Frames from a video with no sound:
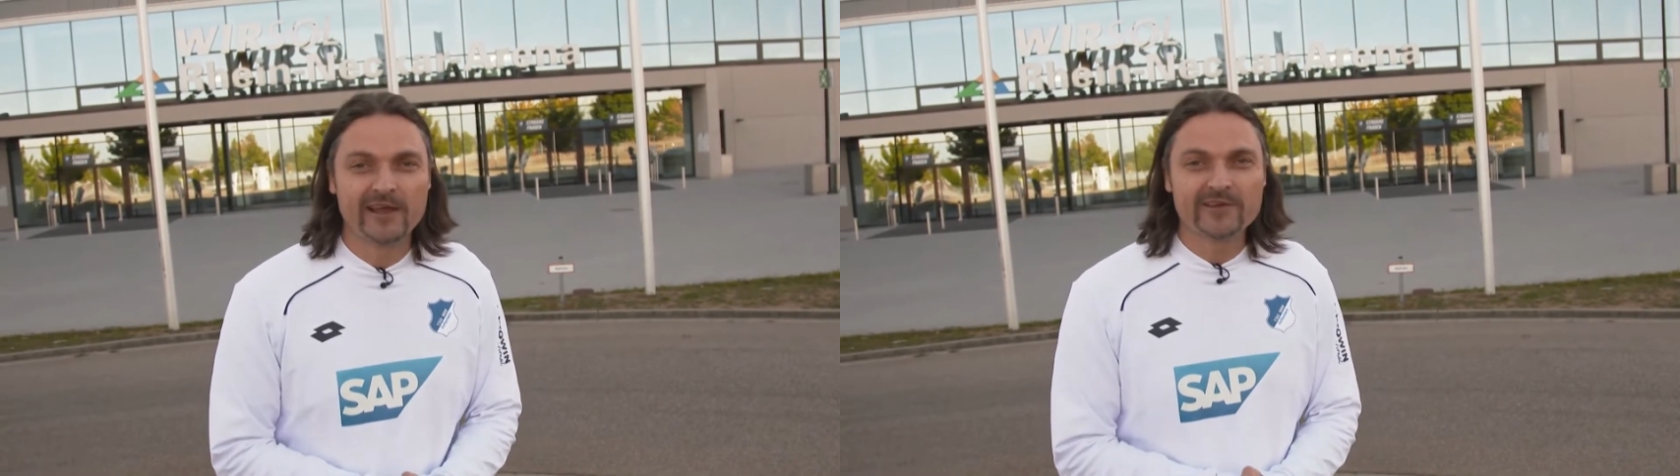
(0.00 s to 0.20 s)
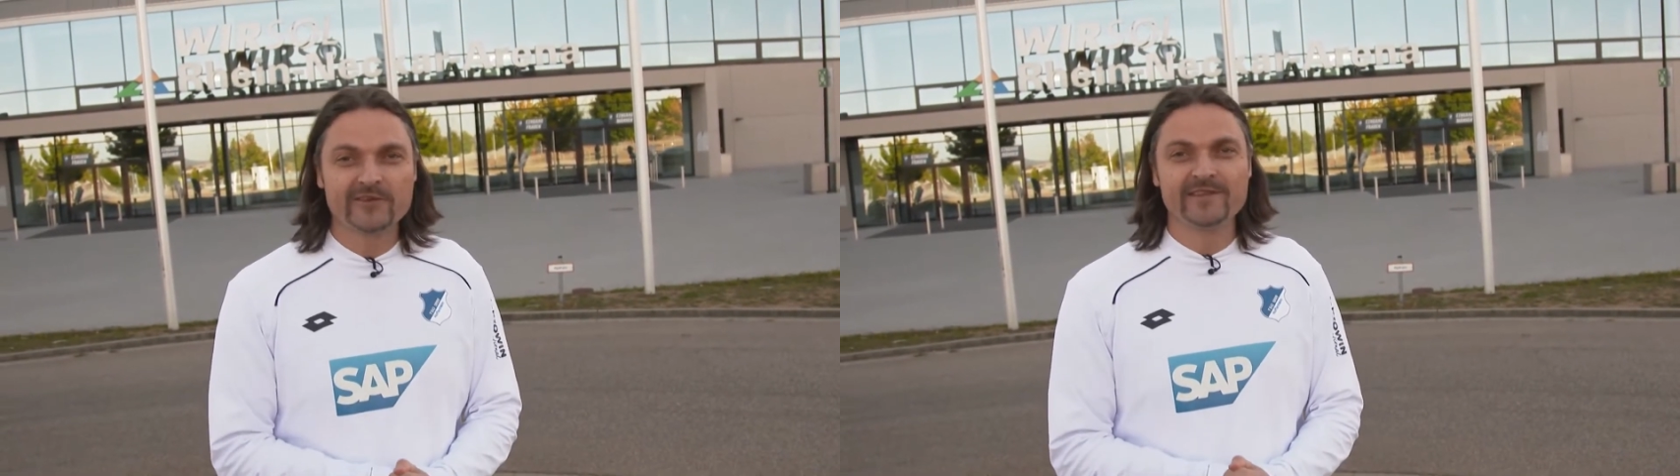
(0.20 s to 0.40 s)

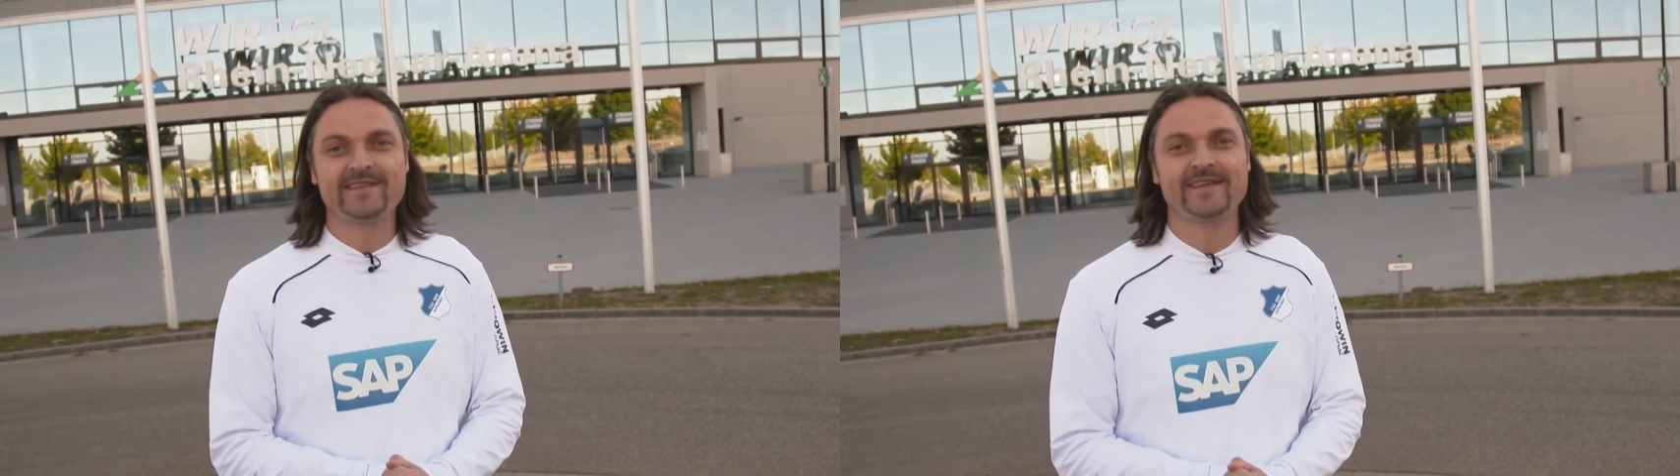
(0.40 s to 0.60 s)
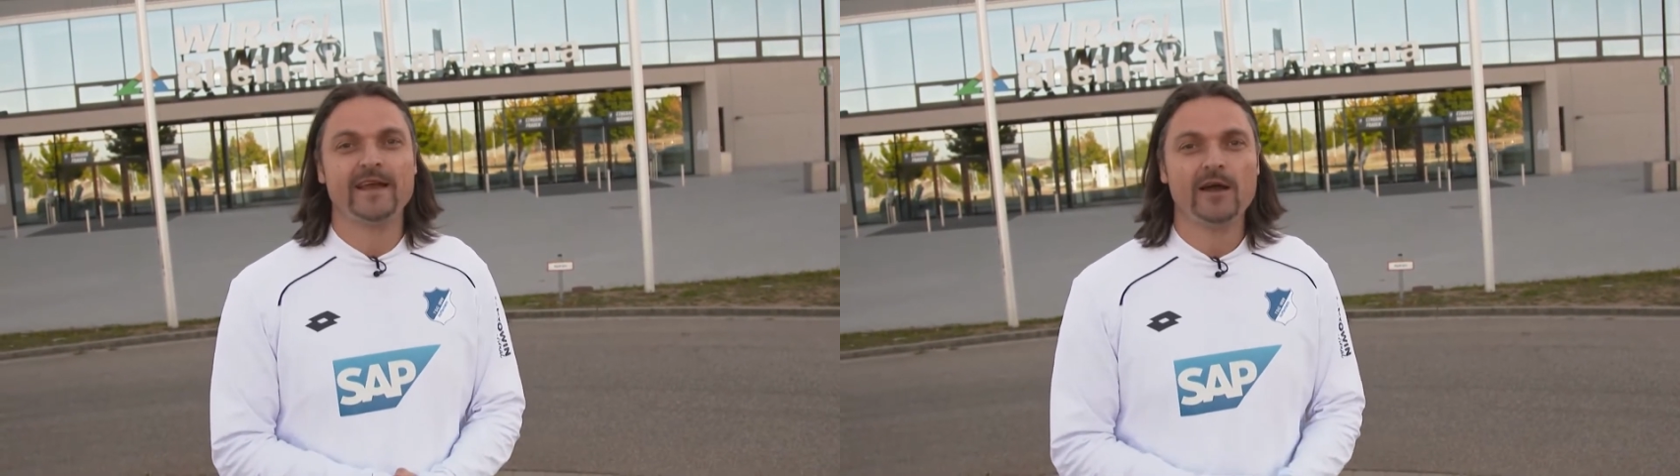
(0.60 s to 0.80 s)

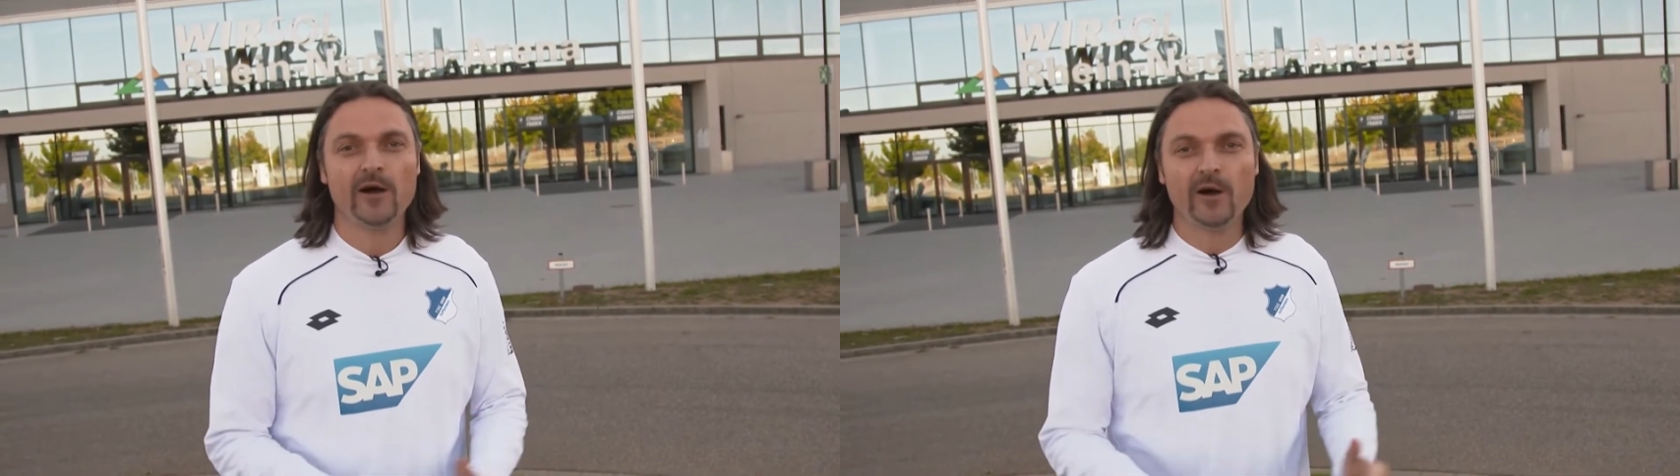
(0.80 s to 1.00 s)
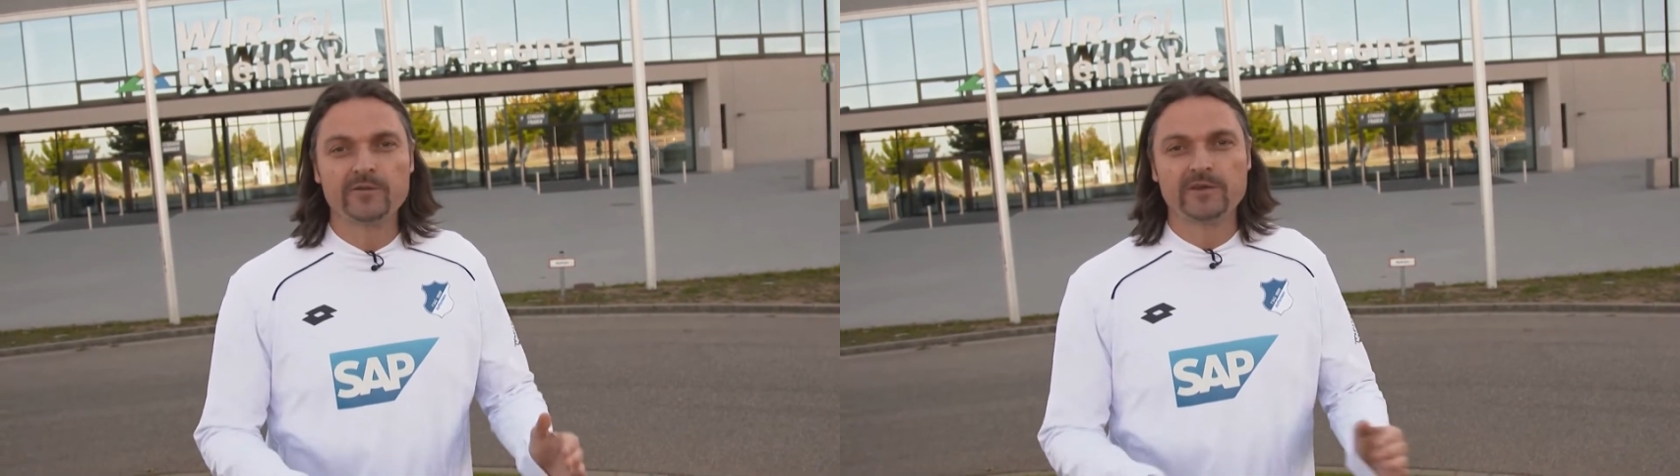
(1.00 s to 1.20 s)
relations
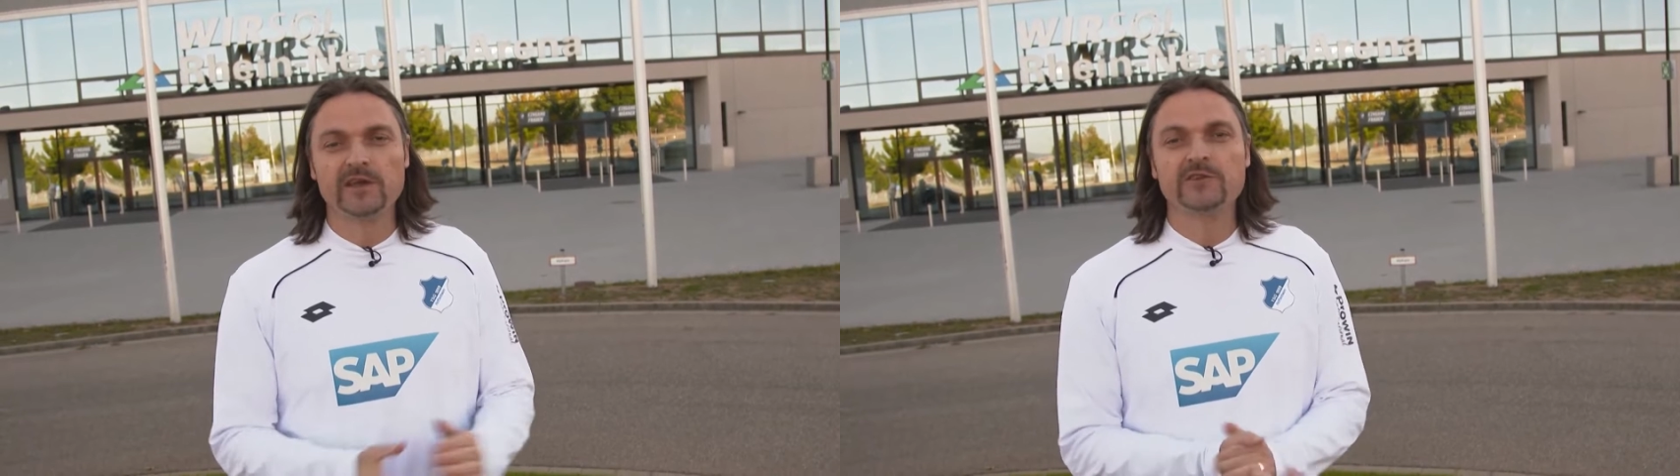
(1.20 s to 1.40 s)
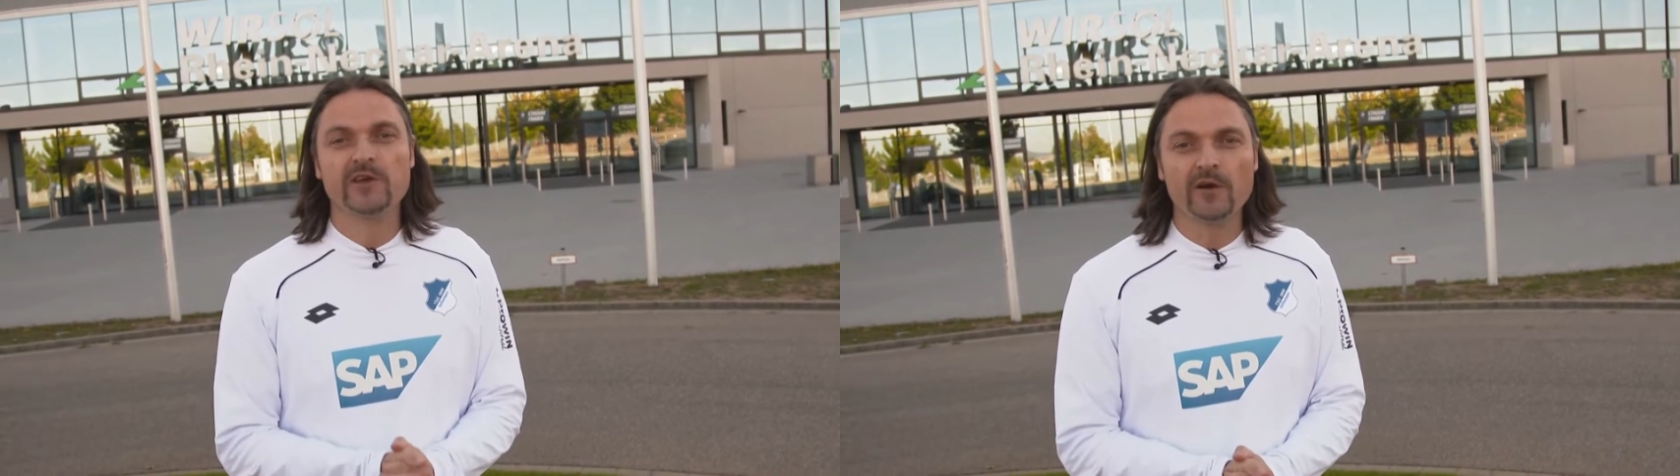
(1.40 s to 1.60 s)
of
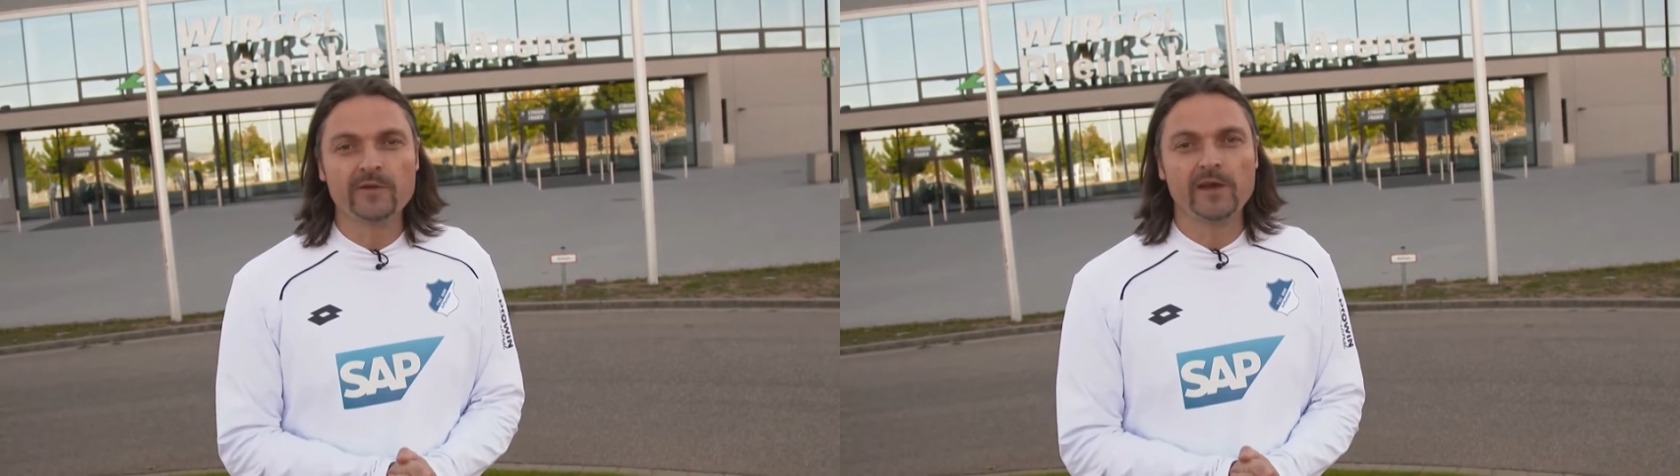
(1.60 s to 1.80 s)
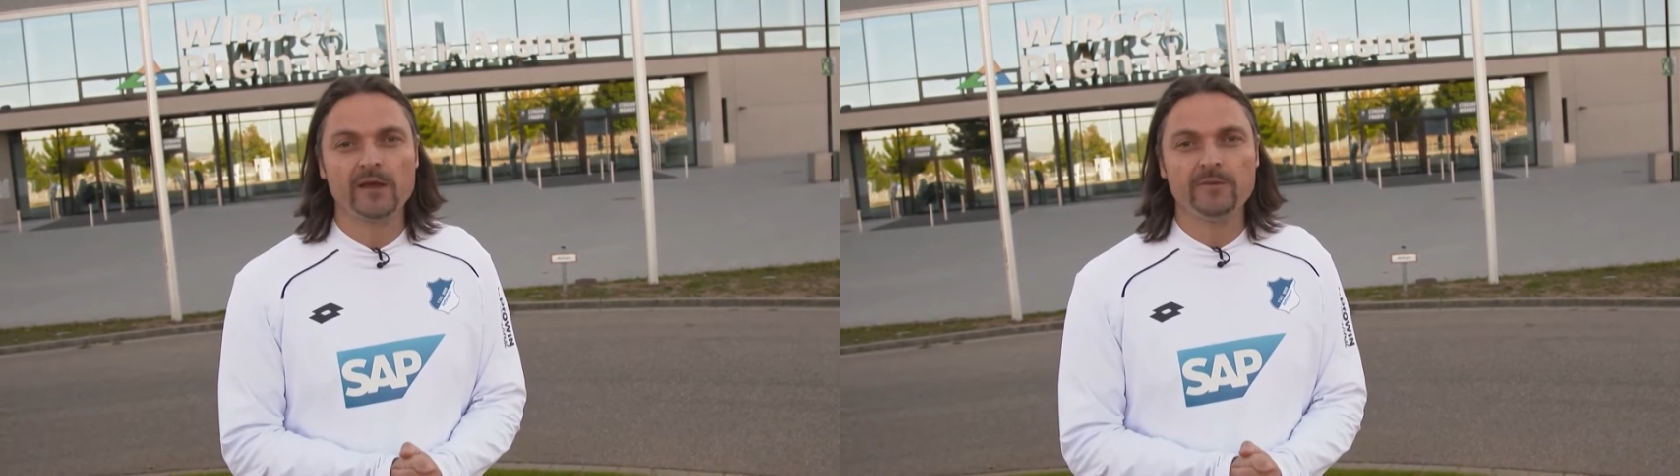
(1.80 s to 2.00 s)
TSG
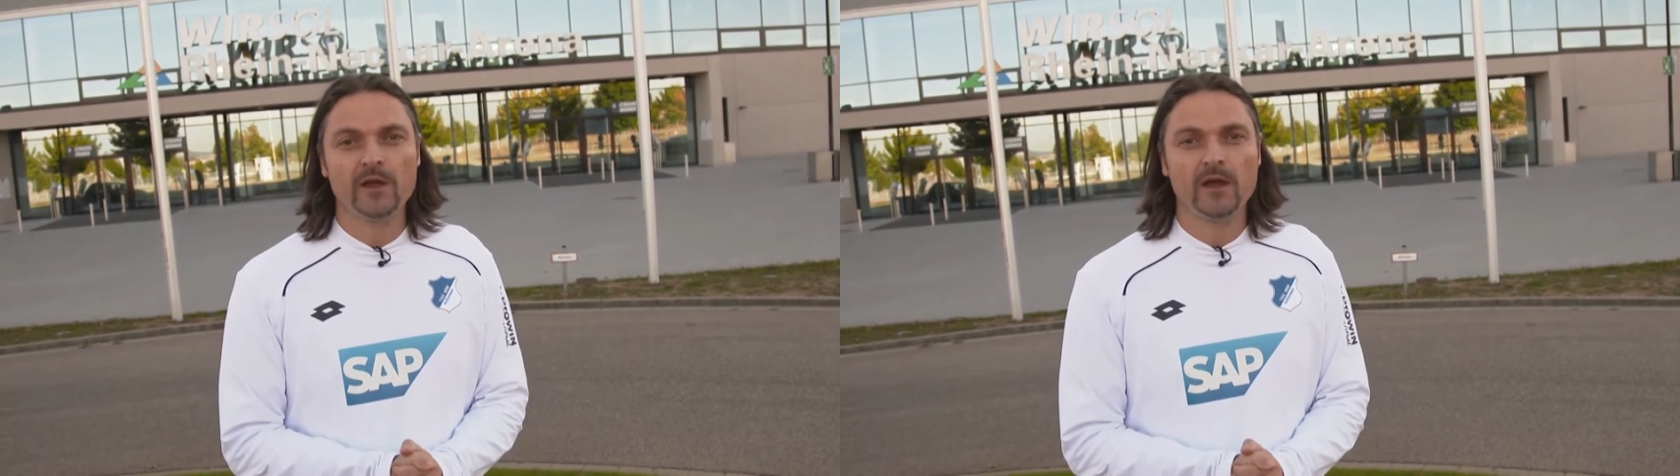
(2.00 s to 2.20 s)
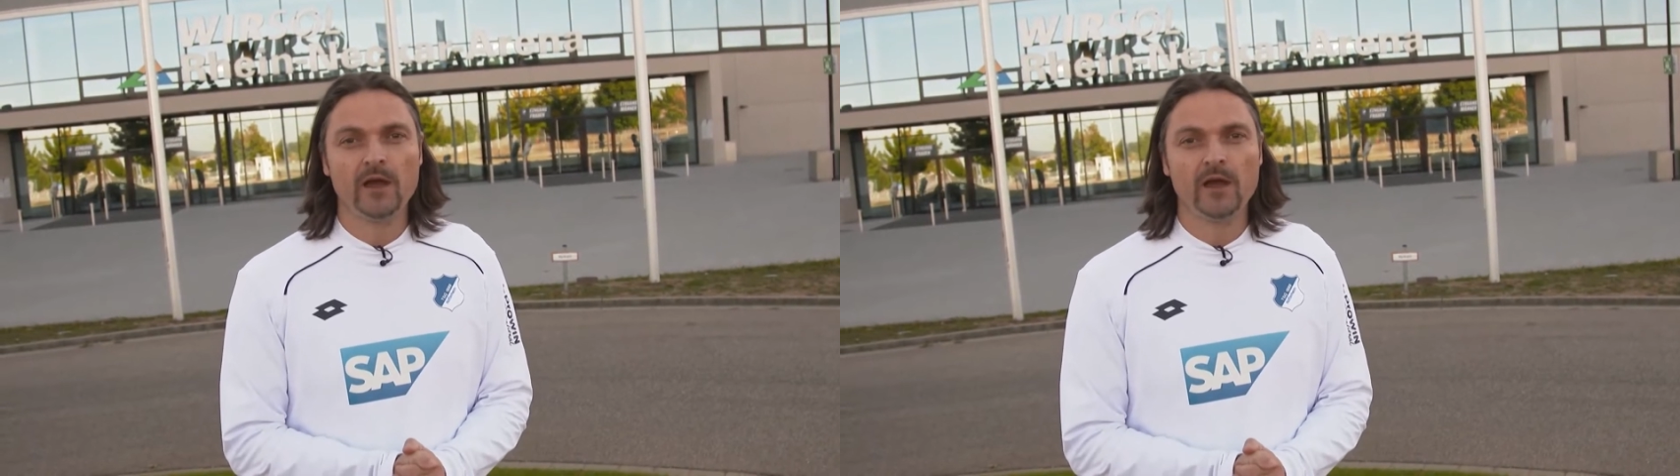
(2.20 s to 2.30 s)
Hoffenheim,